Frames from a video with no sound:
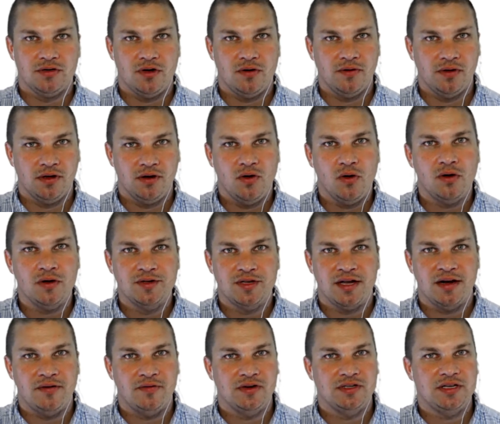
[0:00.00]
over the coals on
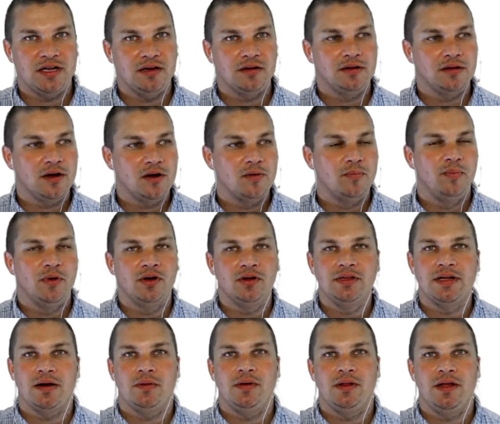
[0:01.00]
every single load. Build
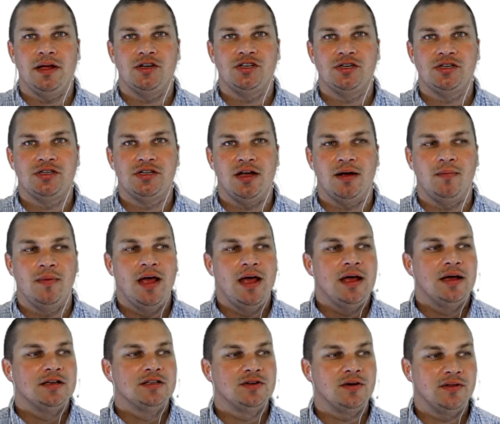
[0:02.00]
that relationship
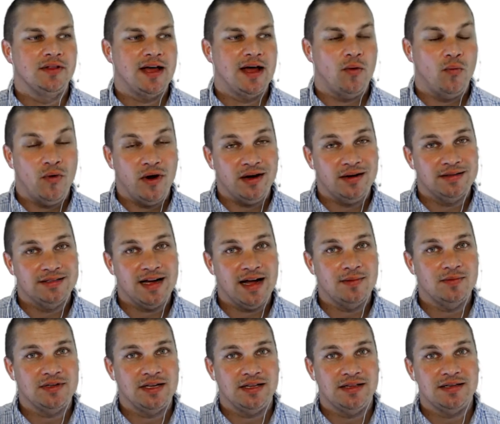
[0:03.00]
so that when
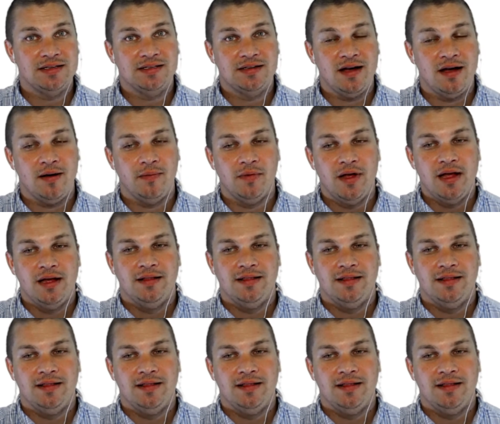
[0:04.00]
times like this come,